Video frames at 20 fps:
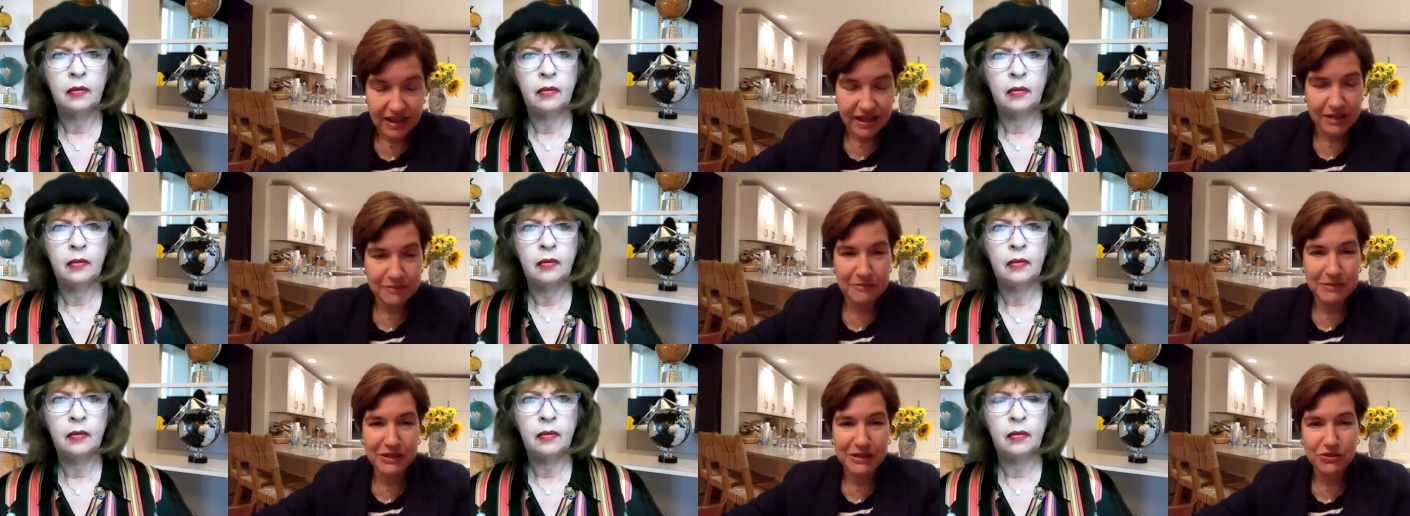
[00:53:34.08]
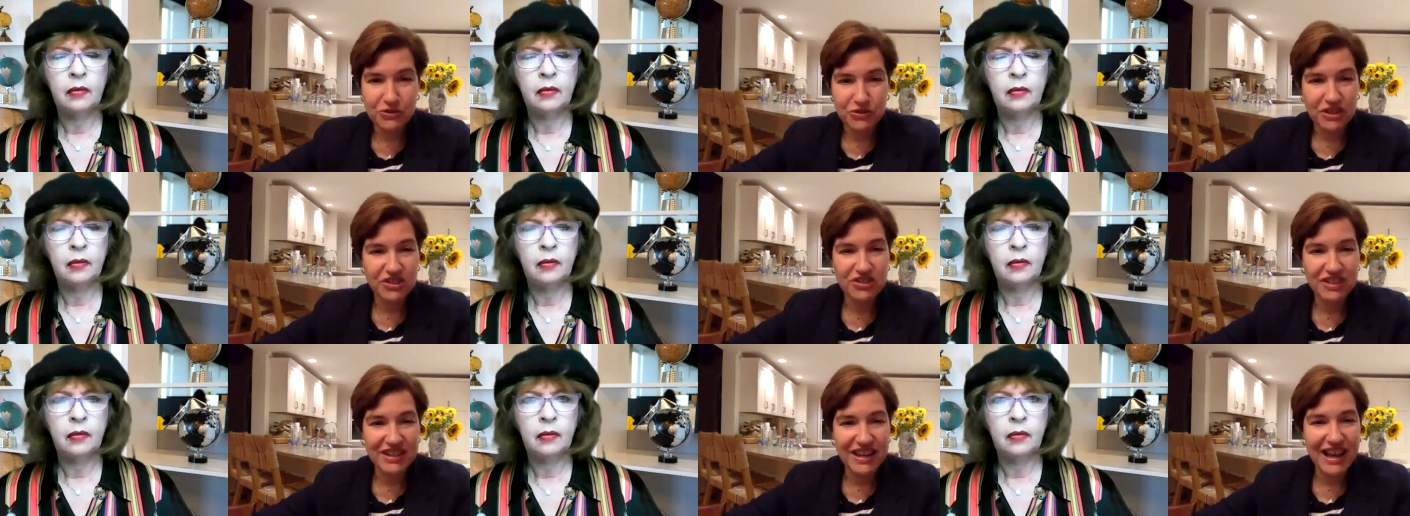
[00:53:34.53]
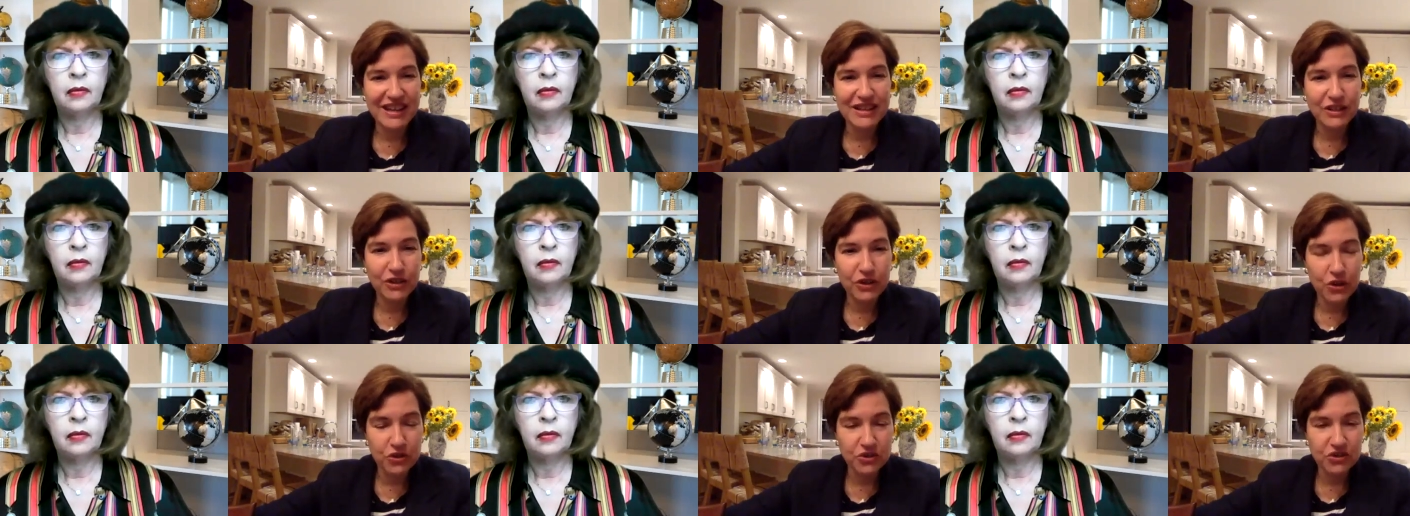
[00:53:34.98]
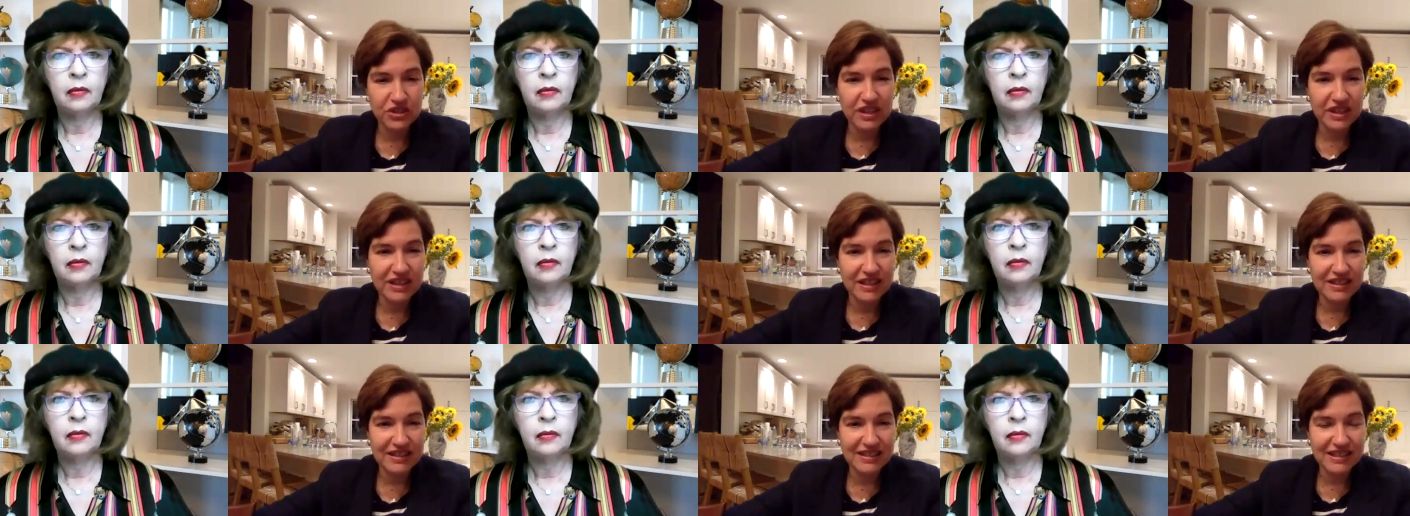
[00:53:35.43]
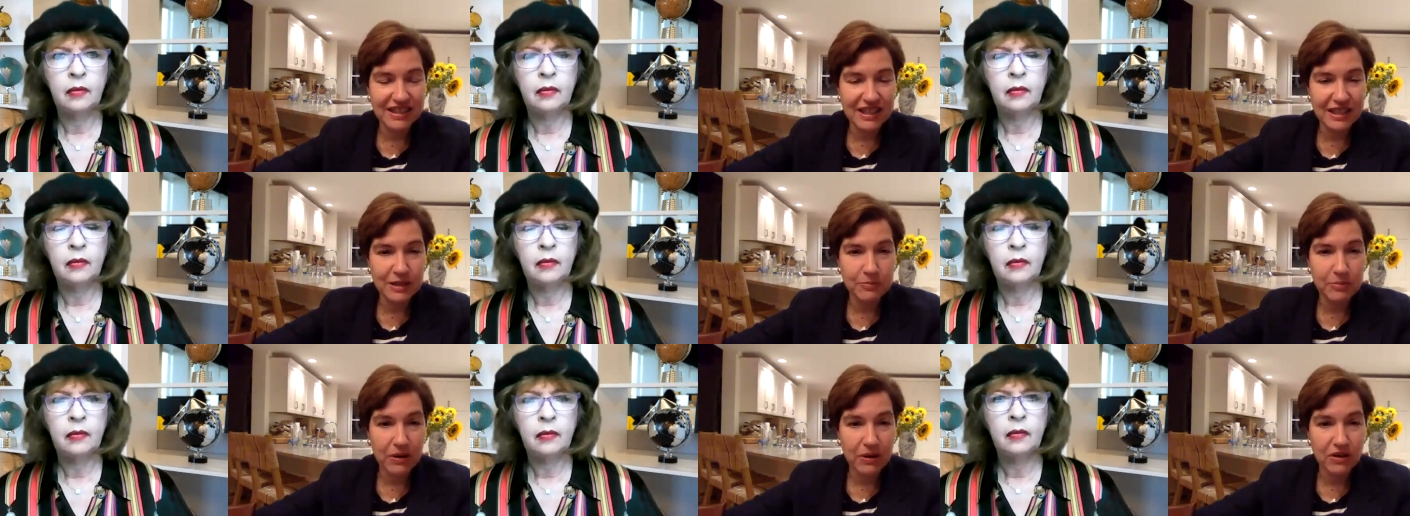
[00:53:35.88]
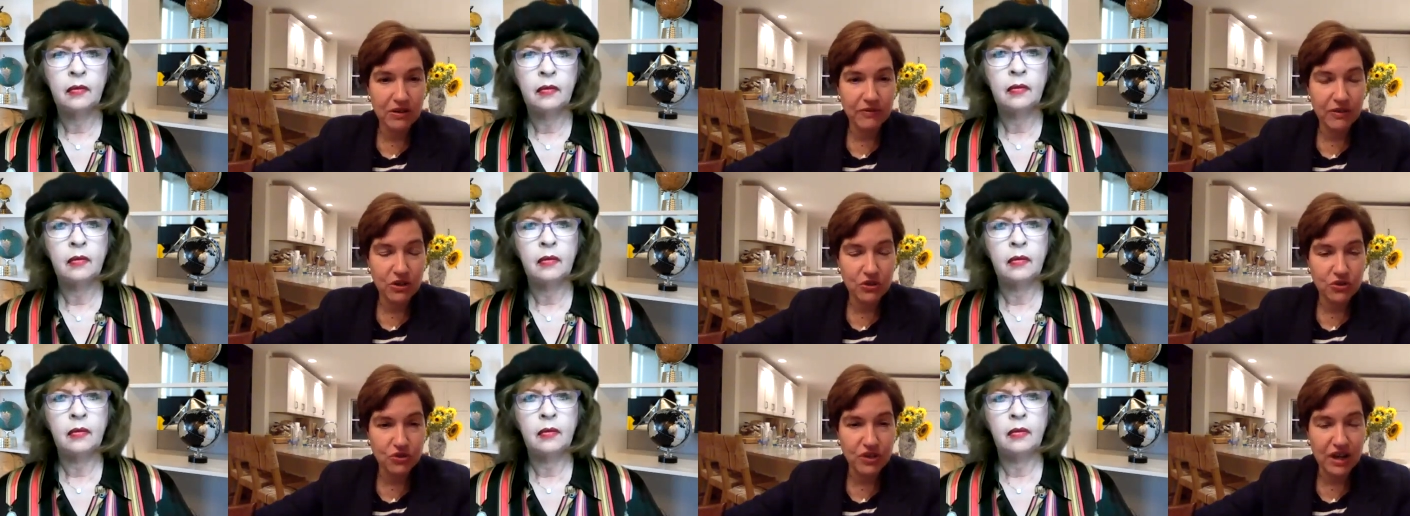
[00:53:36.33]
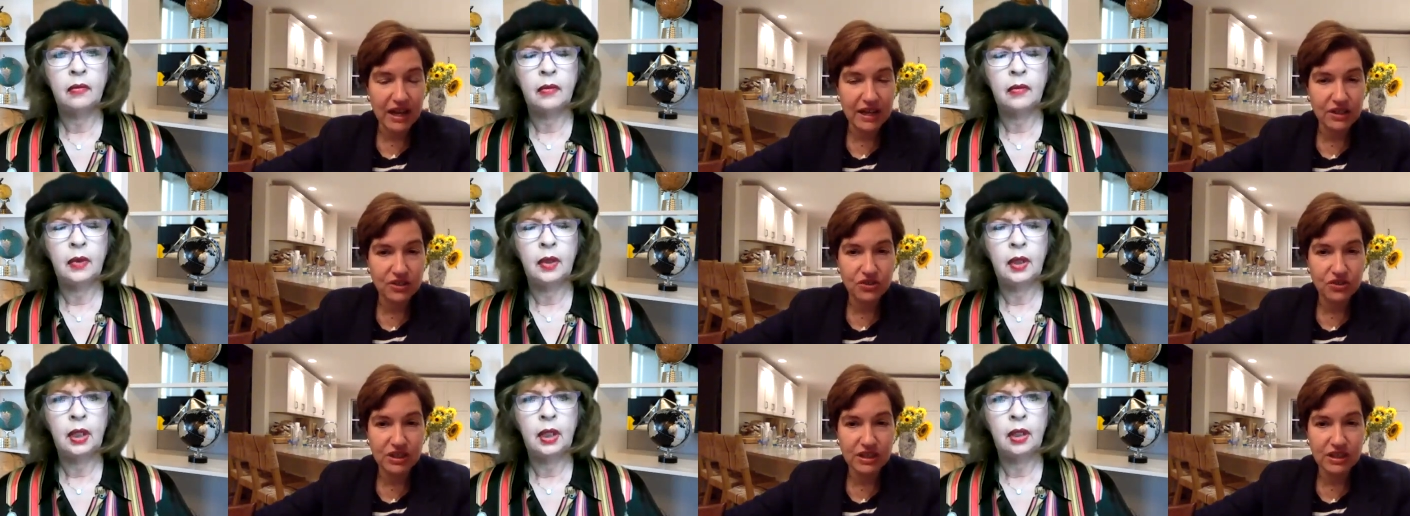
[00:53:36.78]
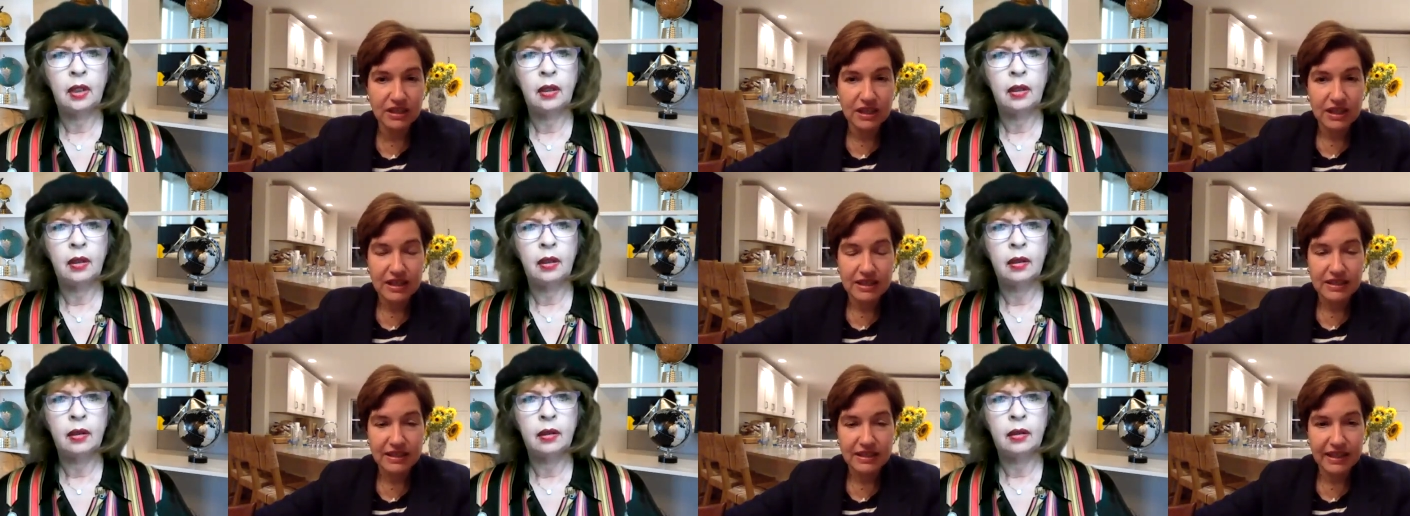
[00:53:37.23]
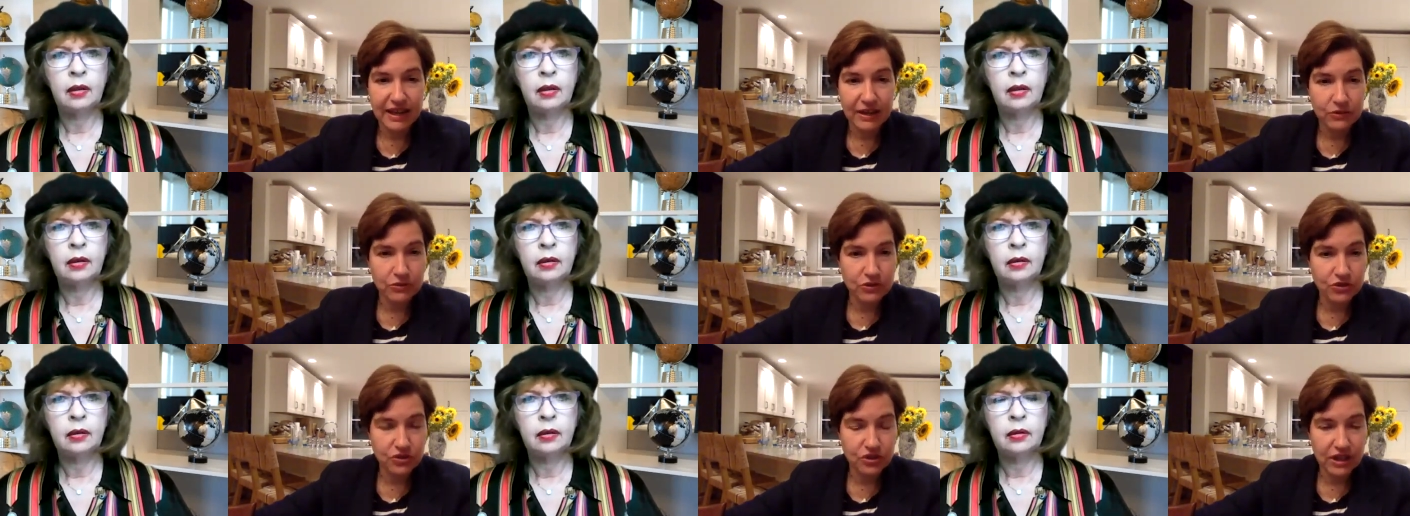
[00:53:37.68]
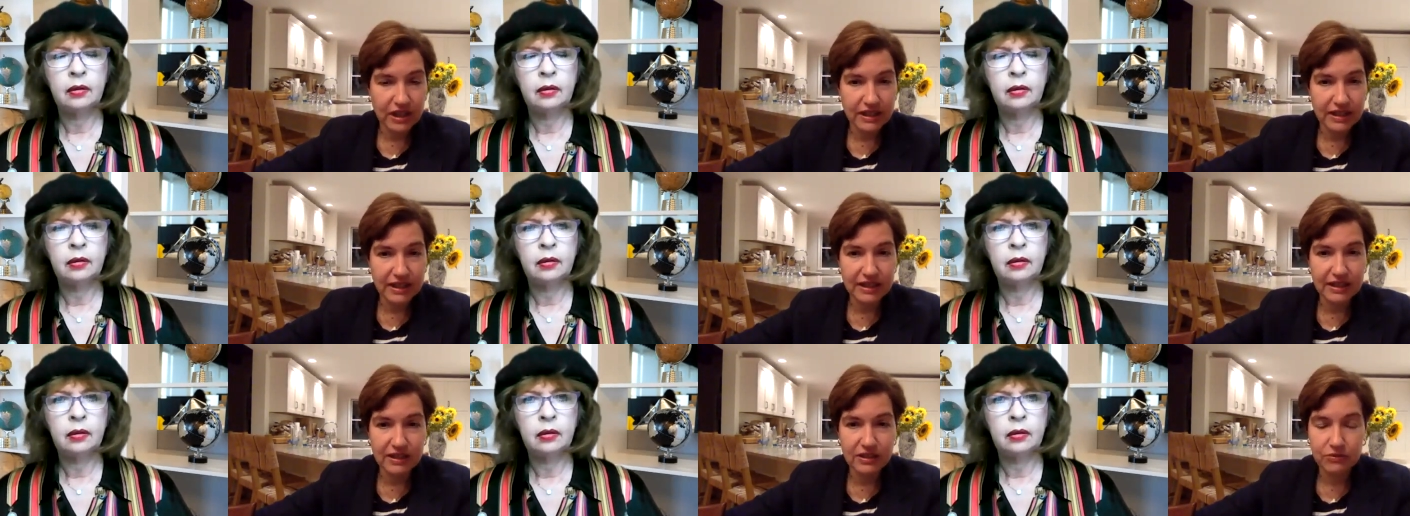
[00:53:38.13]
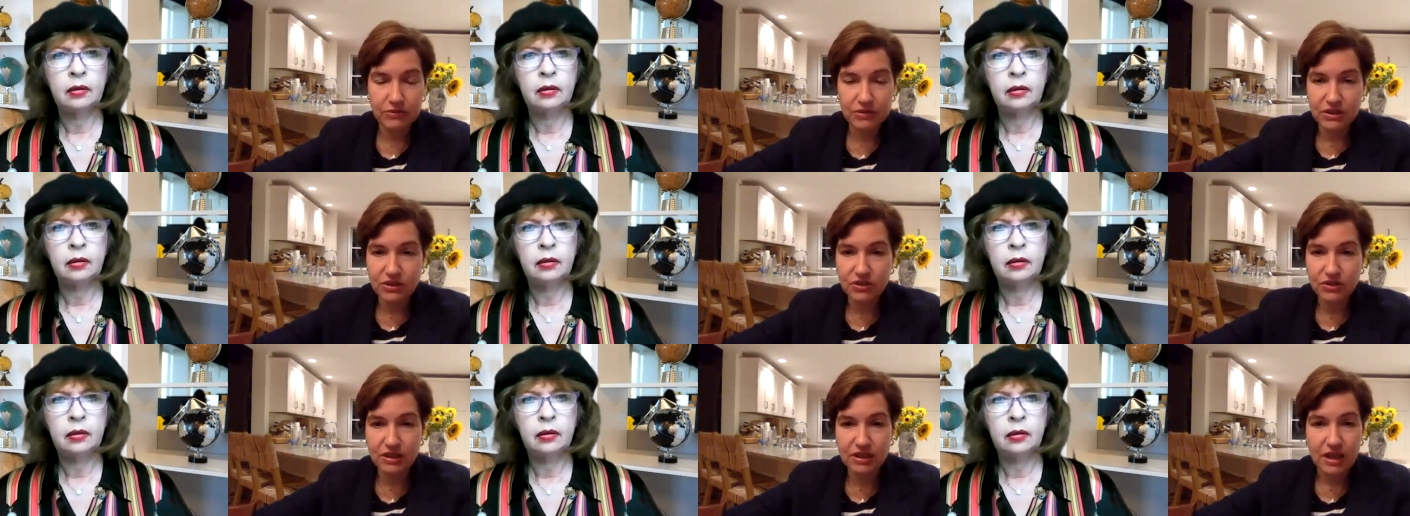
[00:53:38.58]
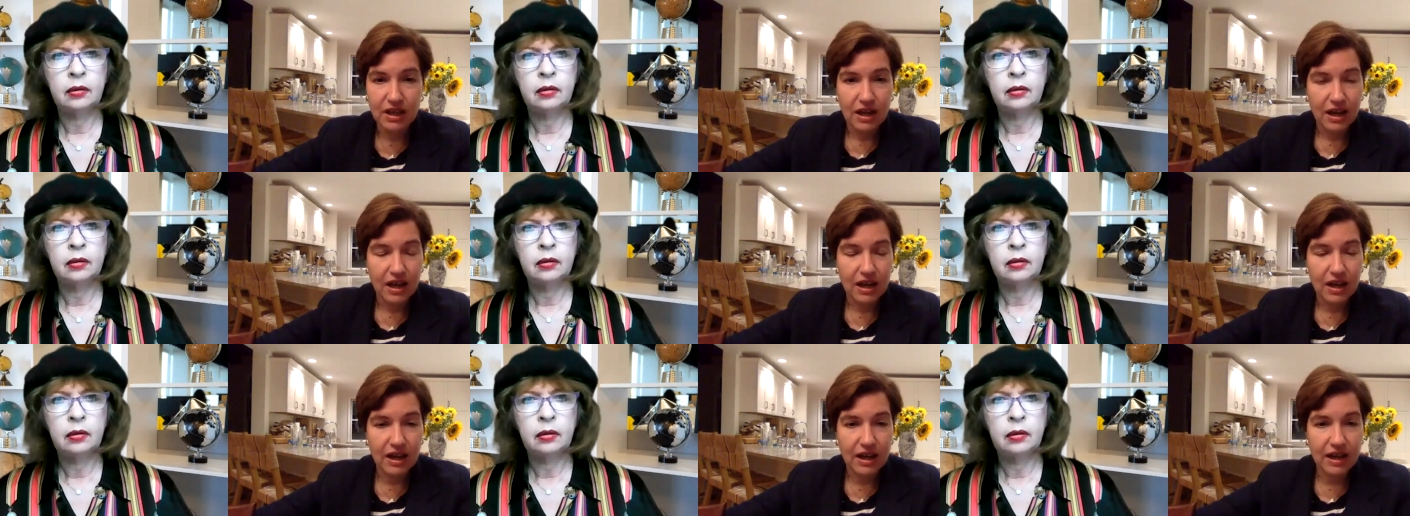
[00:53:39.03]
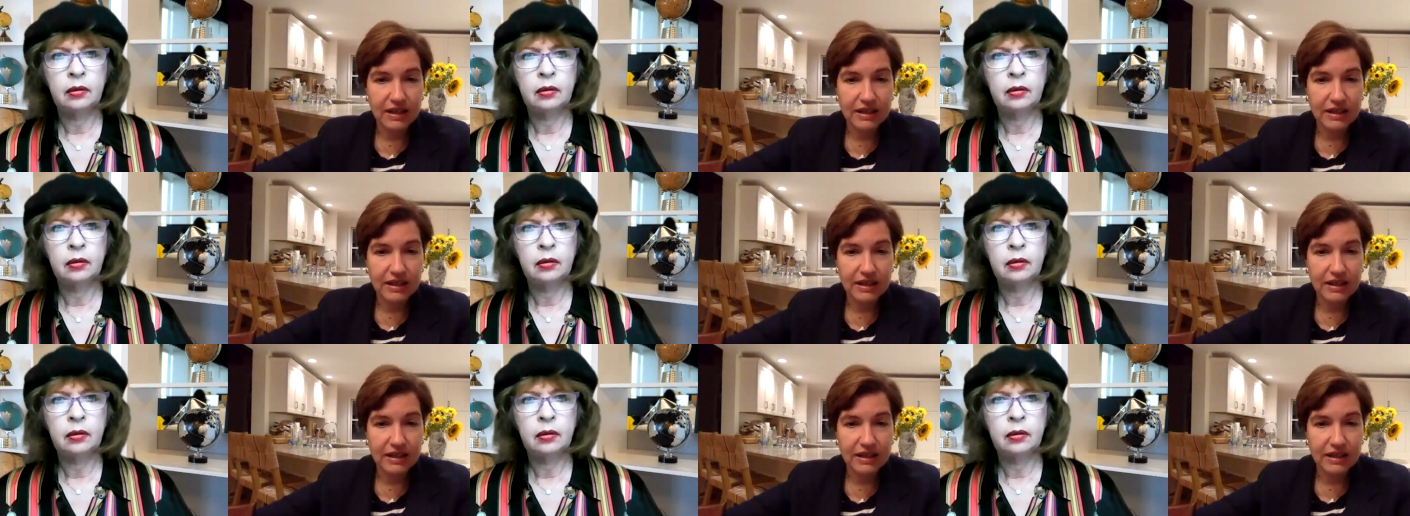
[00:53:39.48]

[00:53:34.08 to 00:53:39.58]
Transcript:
Speaker 1: administration had negotiated as a key part of our strategy to counter China in the region uh,